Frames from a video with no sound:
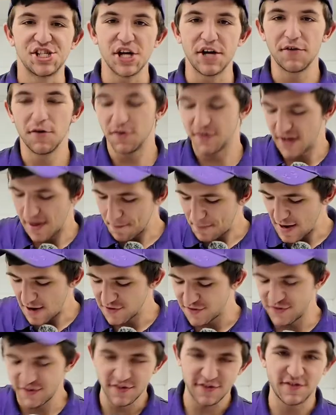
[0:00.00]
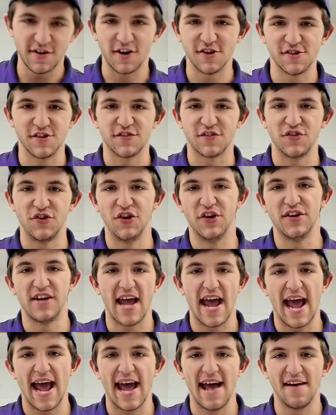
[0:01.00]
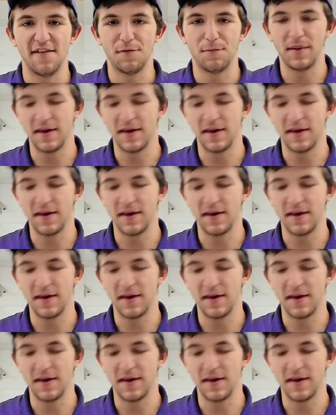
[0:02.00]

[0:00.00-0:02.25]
general, dump pouches are just good to have